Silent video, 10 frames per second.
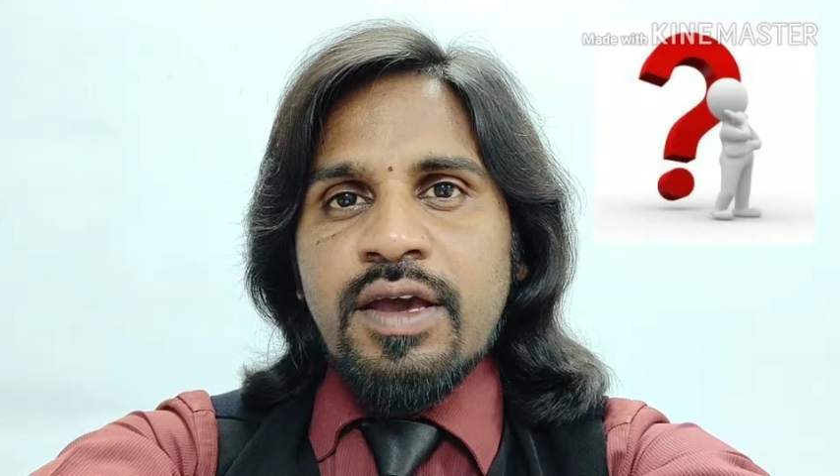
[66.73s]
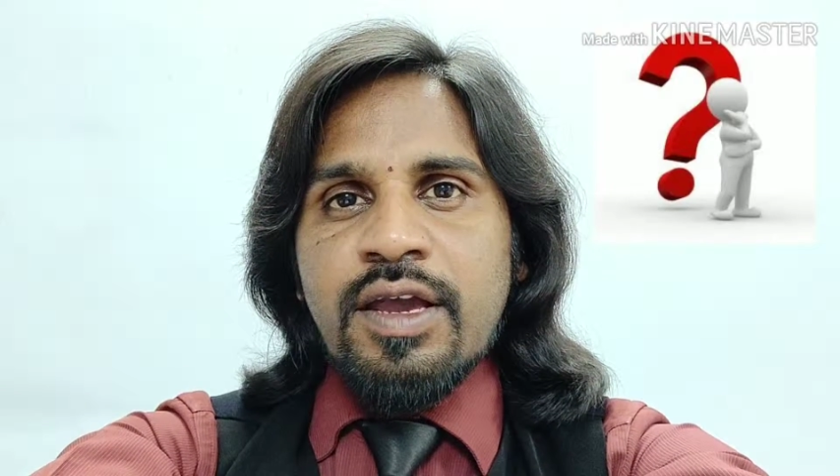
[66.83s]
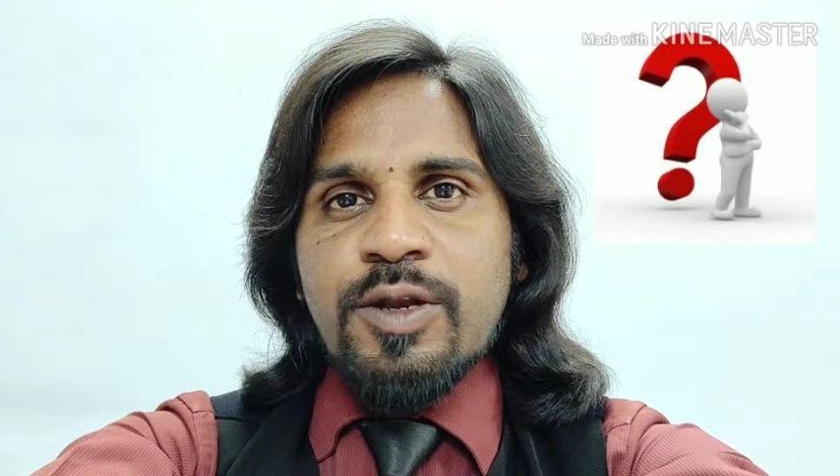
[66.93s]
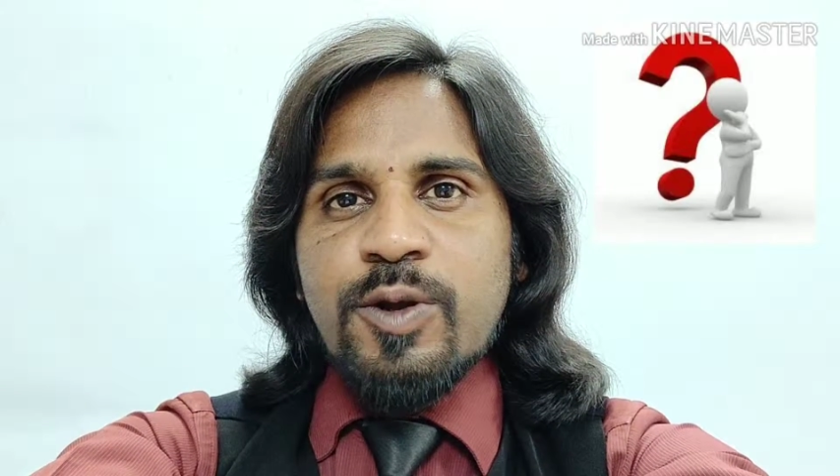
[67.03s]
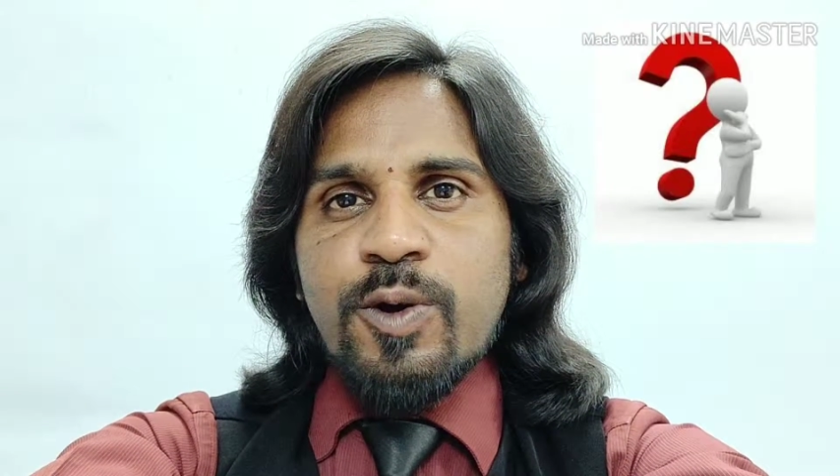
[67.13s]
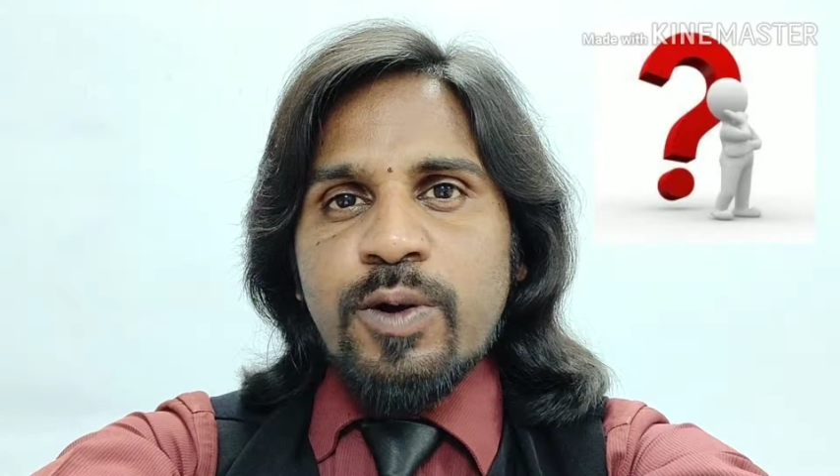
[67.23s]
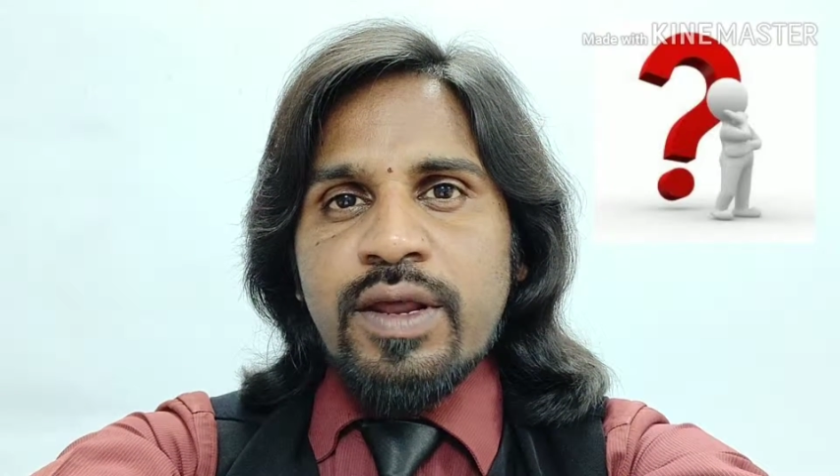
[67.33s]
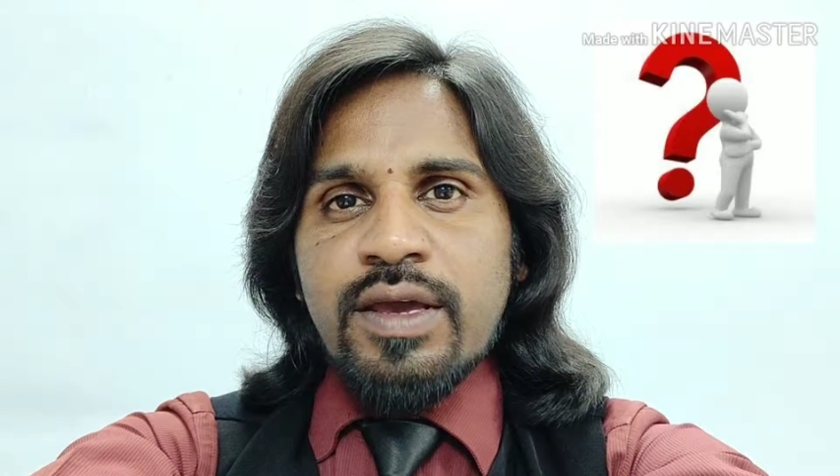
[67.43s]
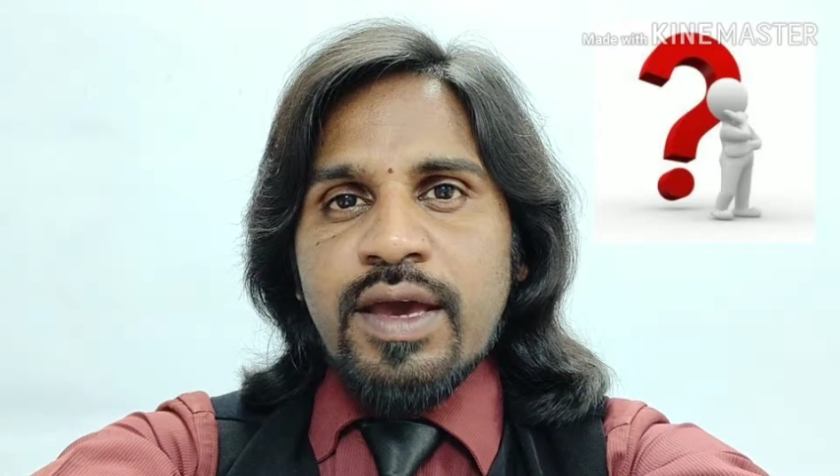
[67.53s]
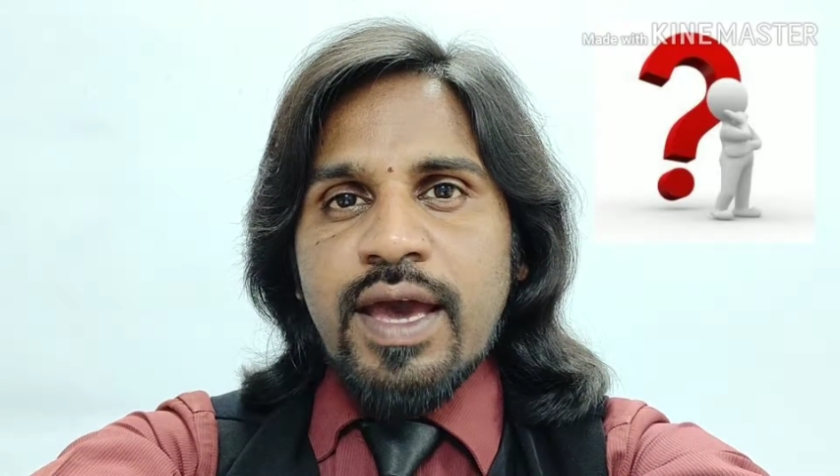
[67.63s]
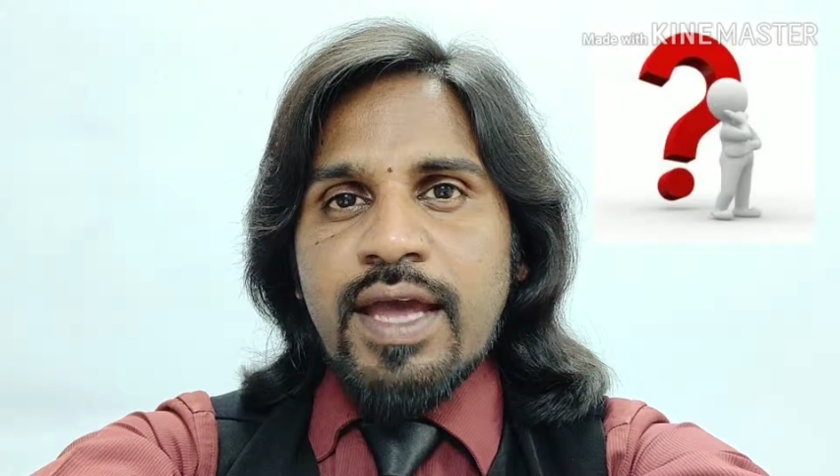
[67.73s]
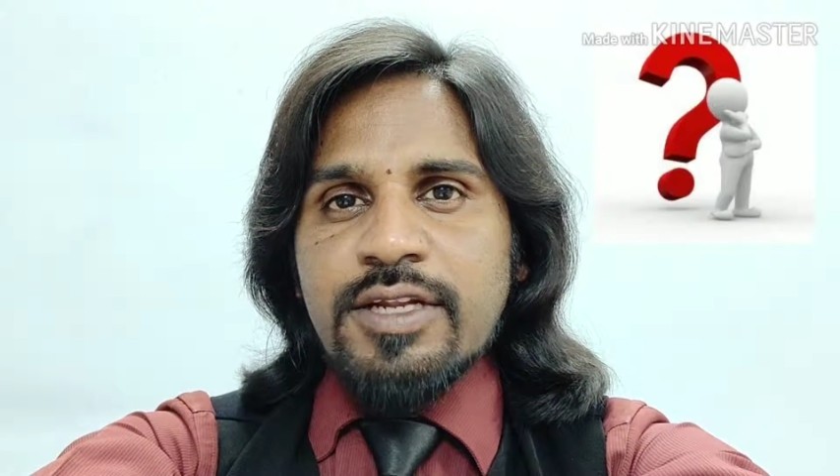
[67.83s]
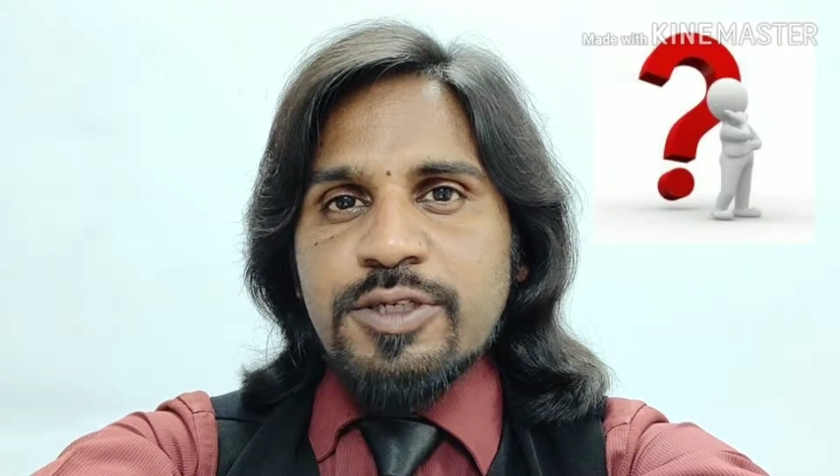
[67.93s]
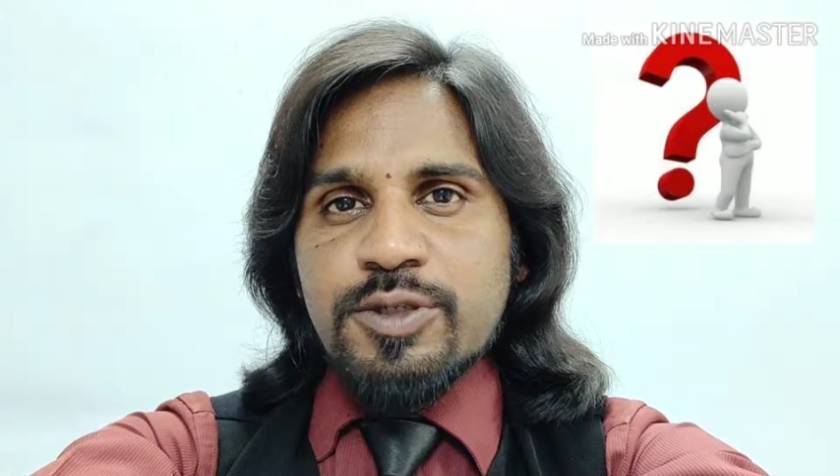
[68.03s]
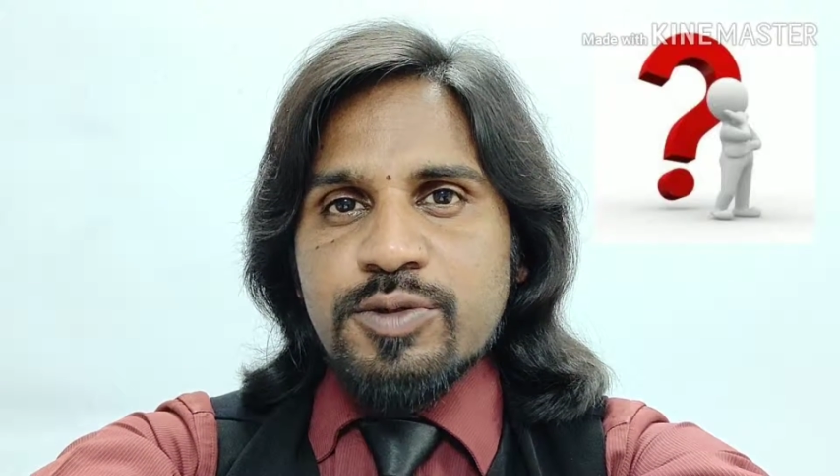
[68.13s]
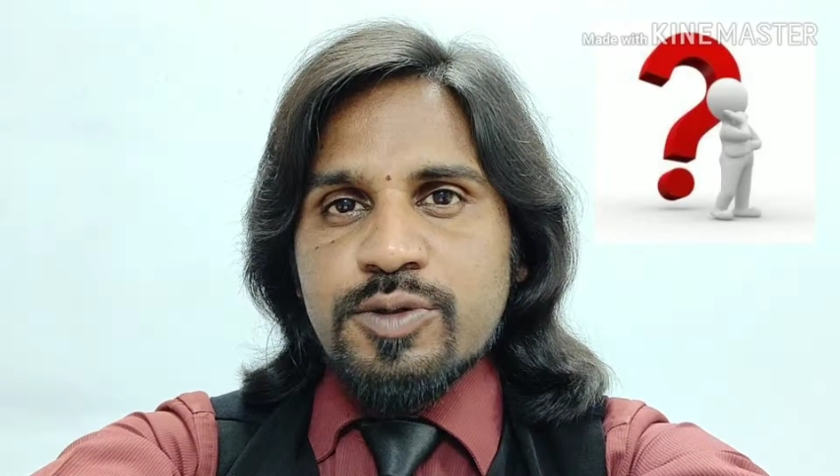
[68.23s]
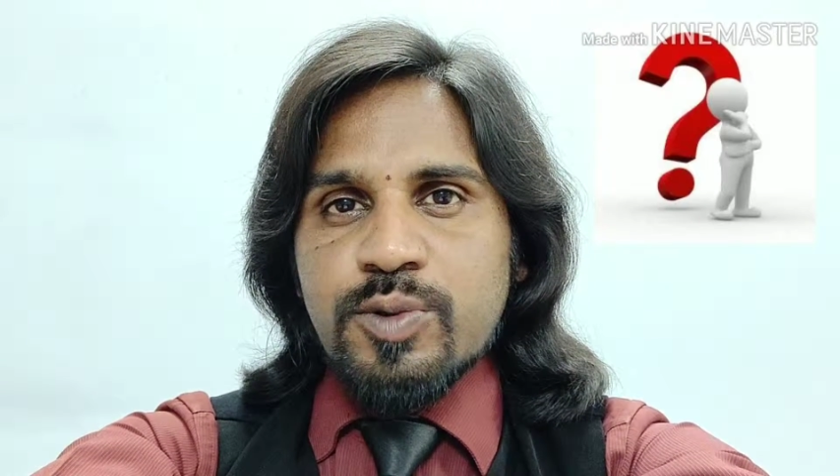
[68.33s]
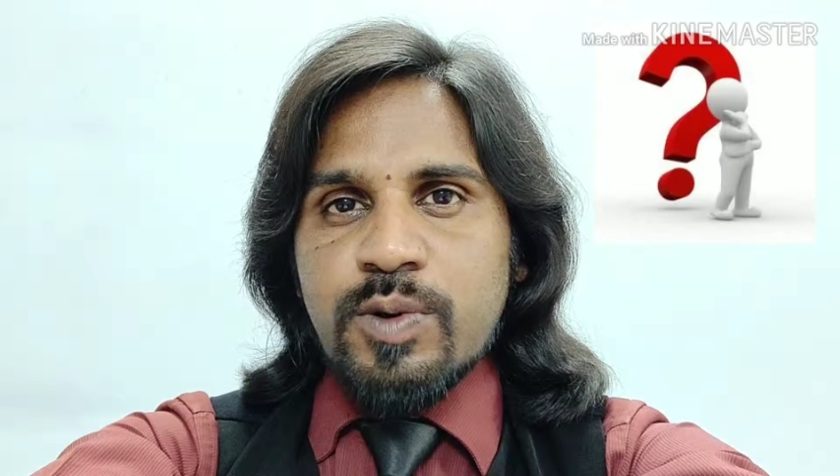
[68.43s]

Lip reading: ignoring attitude